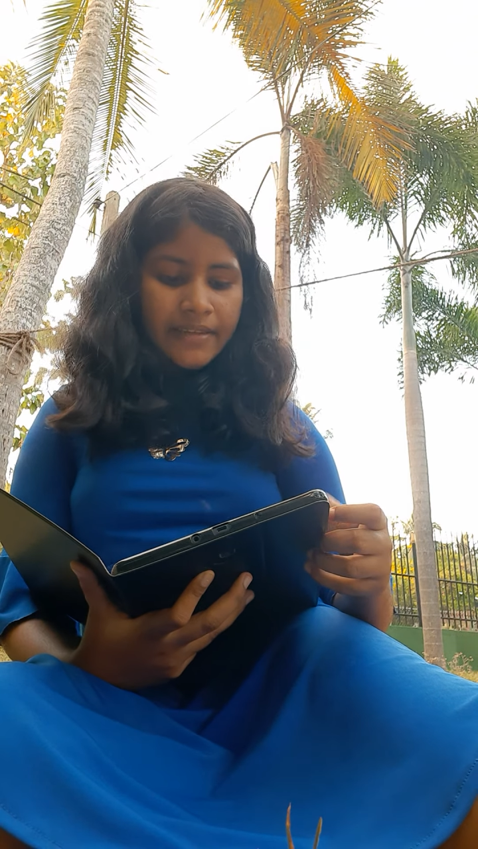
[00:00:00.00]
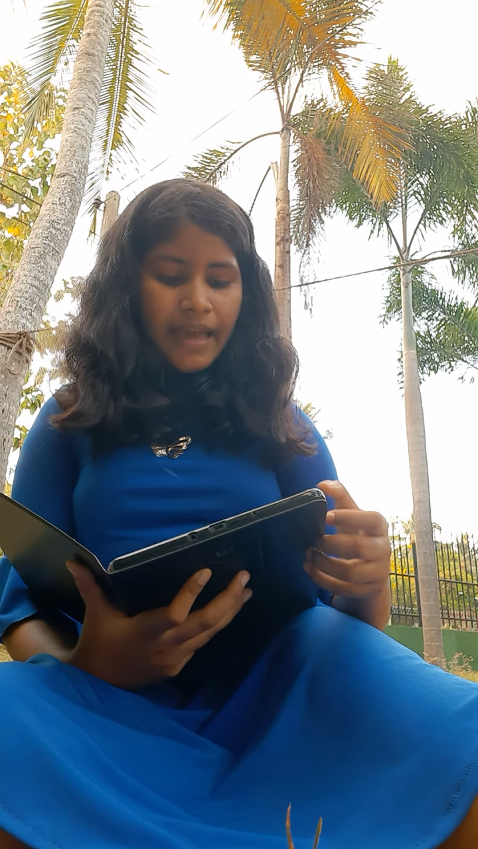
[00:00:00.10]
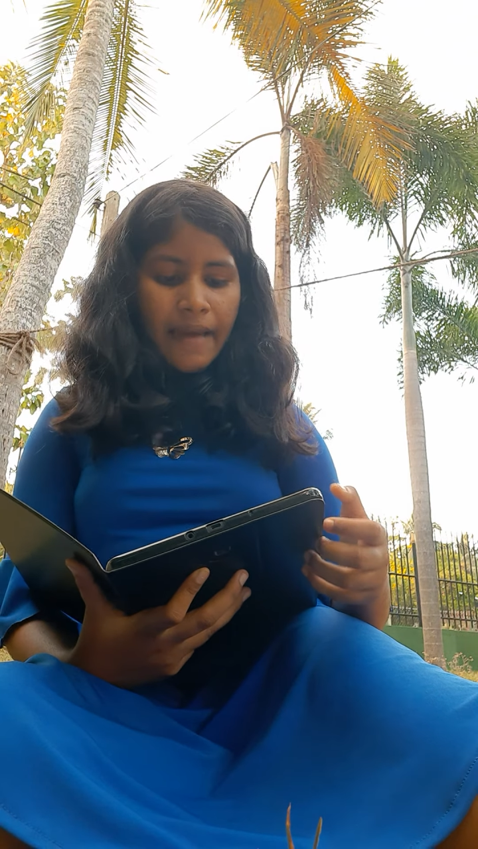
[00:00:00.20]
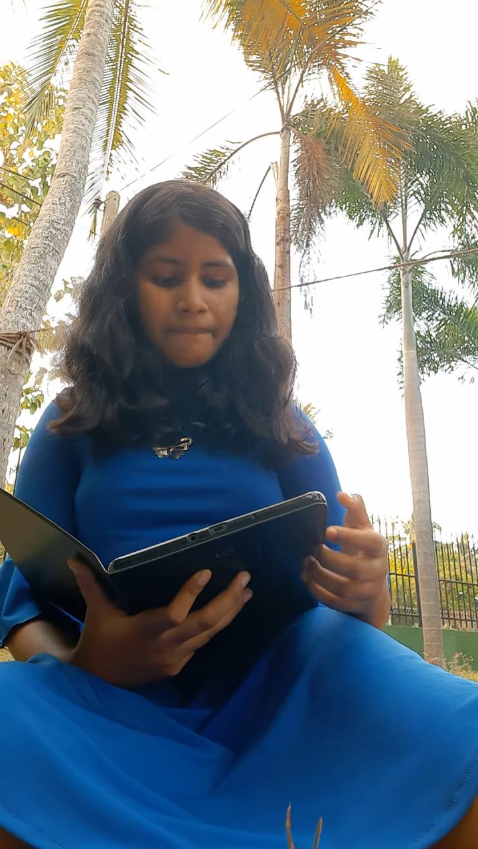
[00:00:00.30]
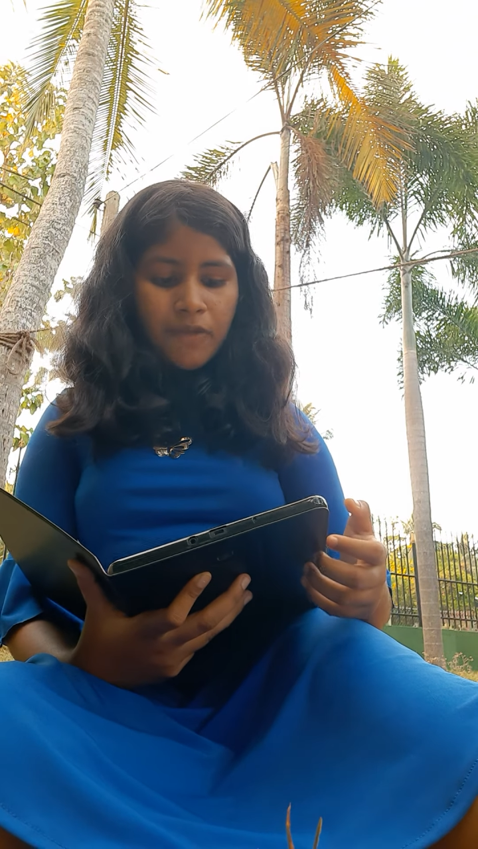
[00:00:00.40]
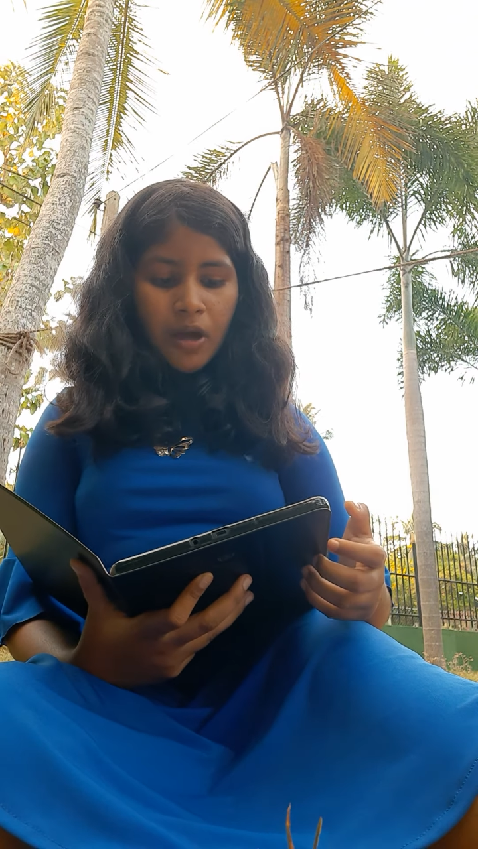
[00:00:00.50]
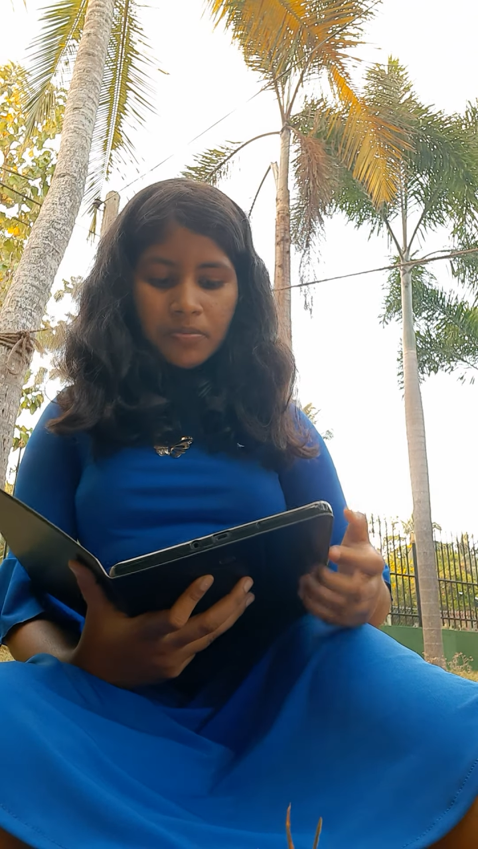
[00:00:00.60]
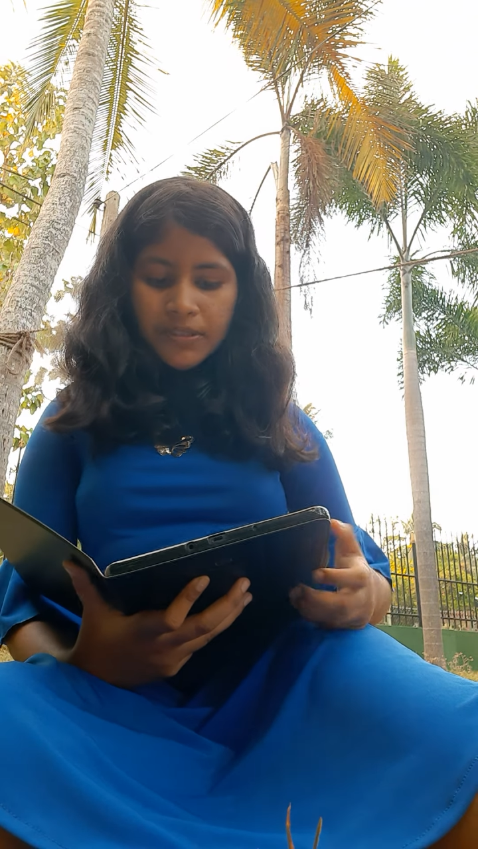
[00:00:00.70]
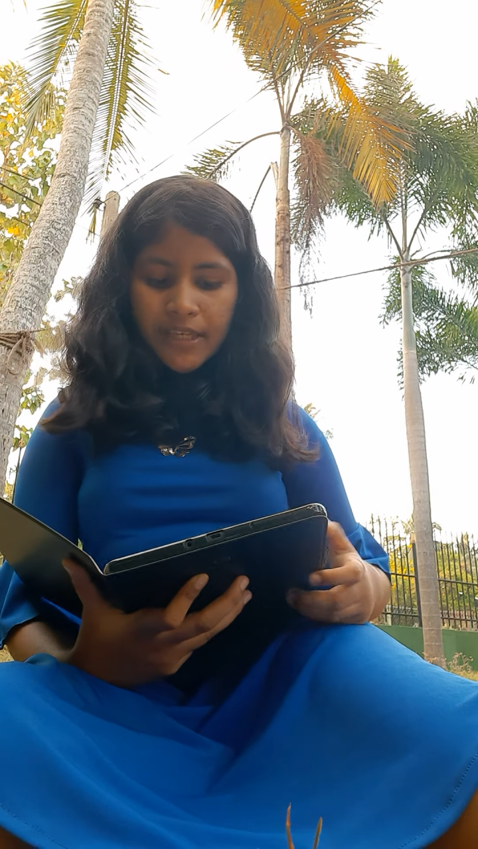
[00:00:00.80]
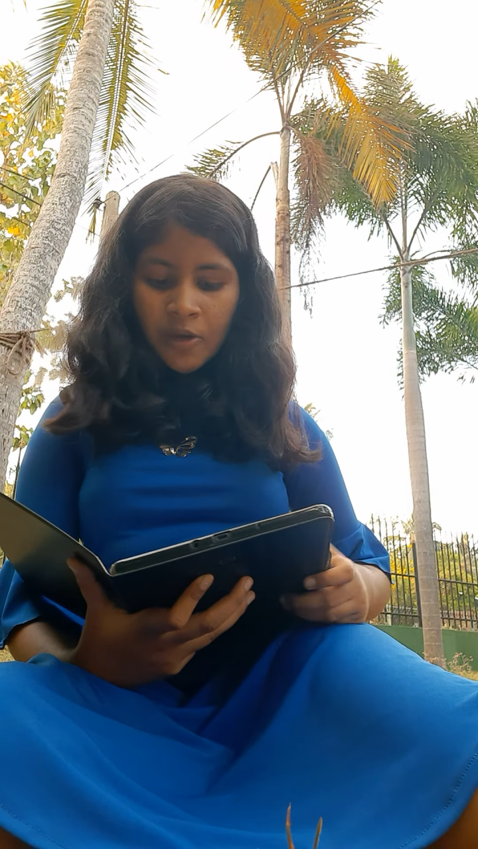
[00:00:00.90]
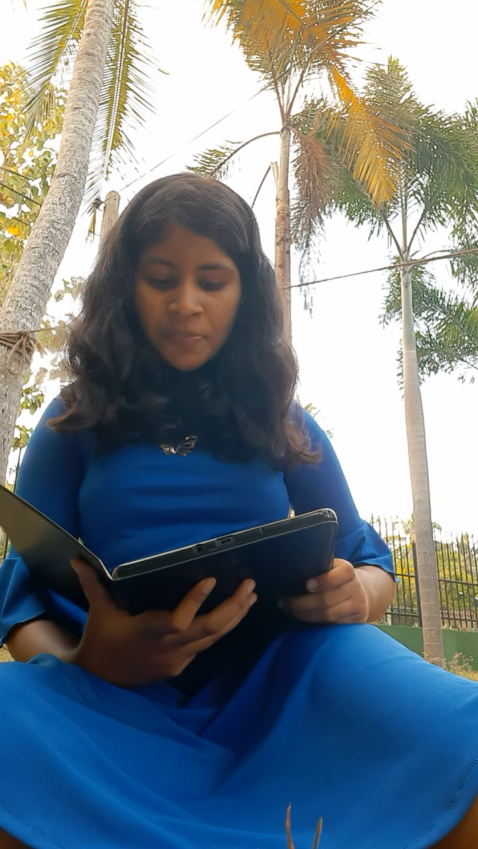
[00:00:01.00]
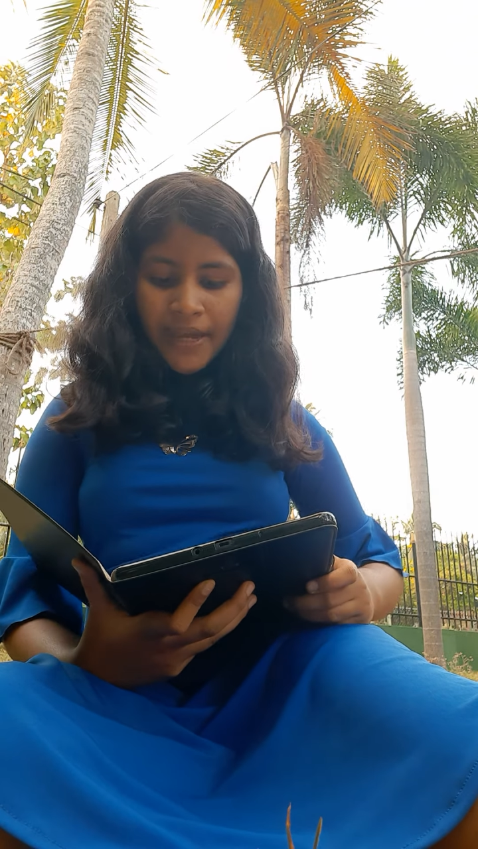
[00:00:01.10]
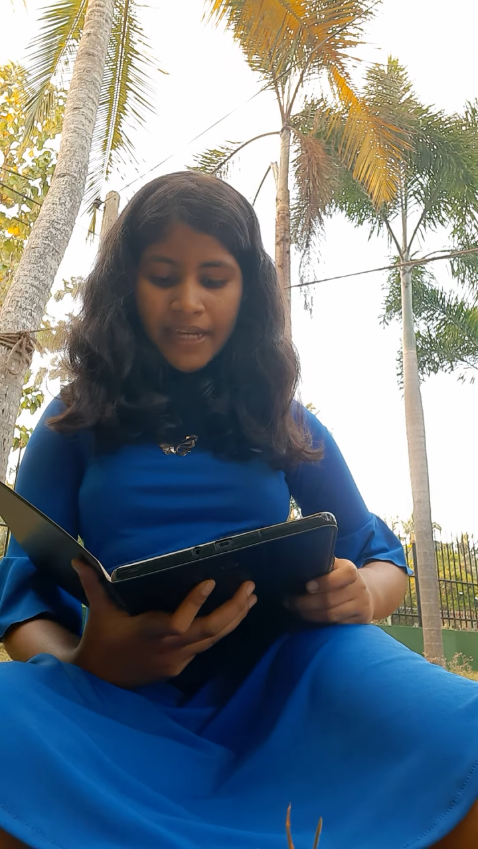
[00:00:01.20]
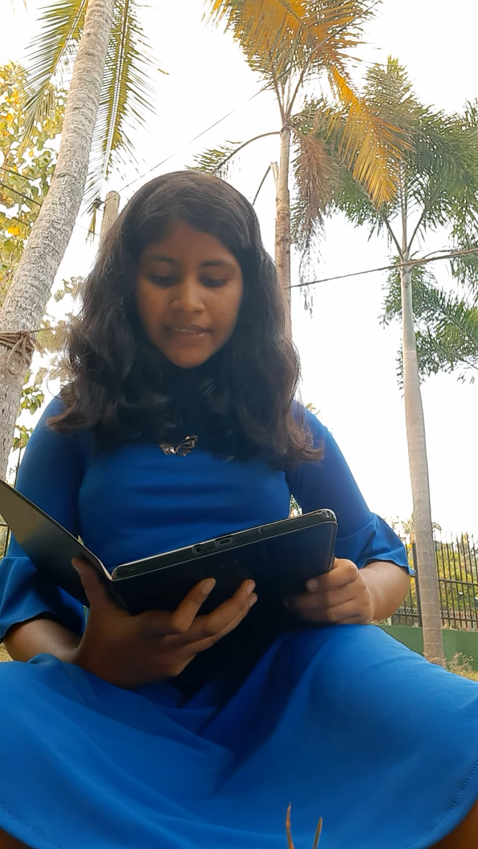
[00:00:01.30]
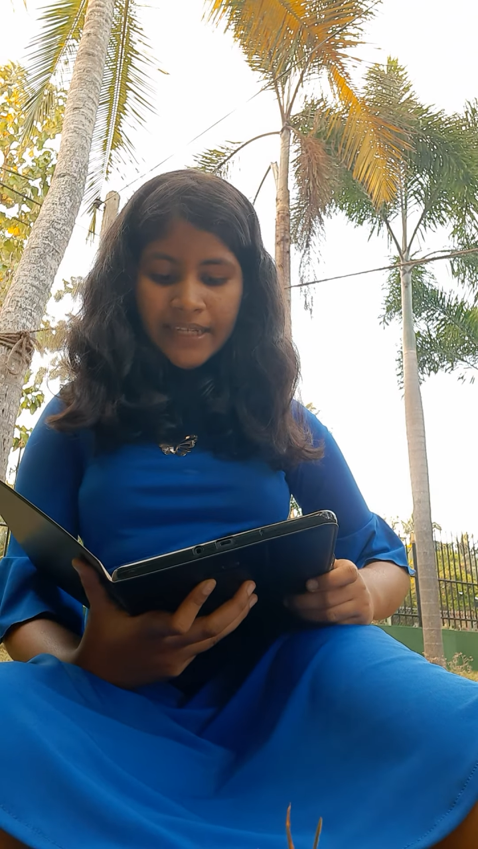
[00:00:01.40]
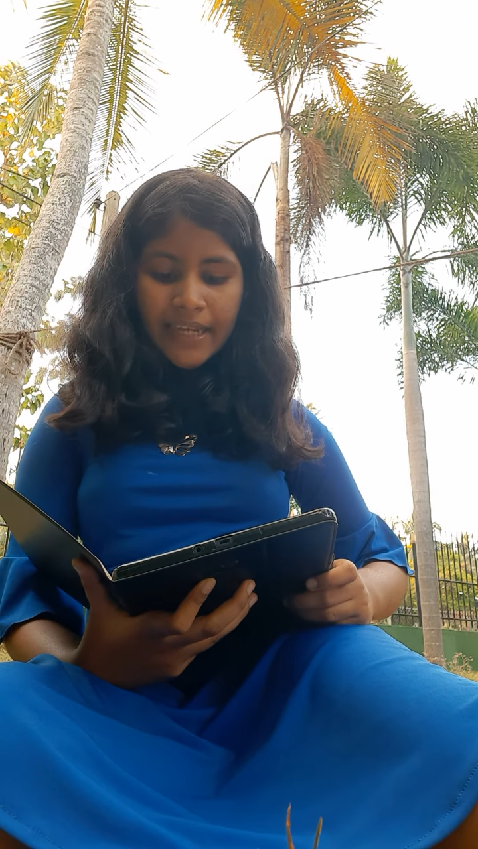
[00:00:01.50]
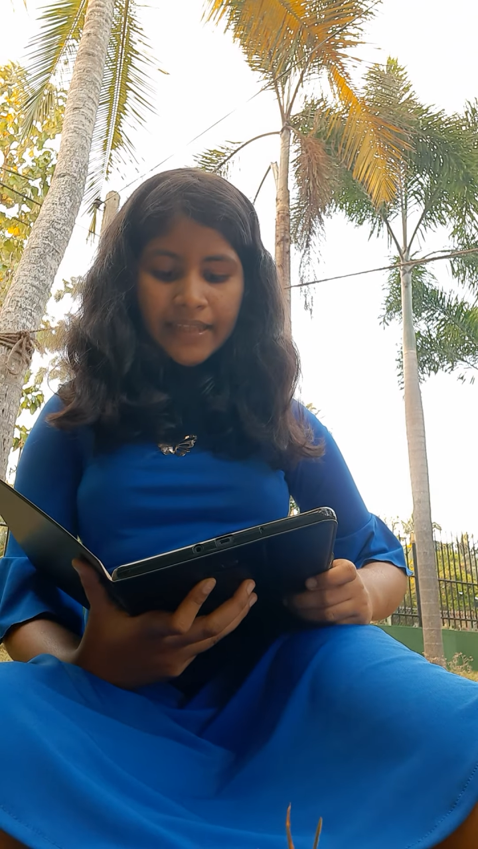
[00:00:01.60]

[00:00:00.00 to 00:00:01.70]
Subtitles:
can be observed mainly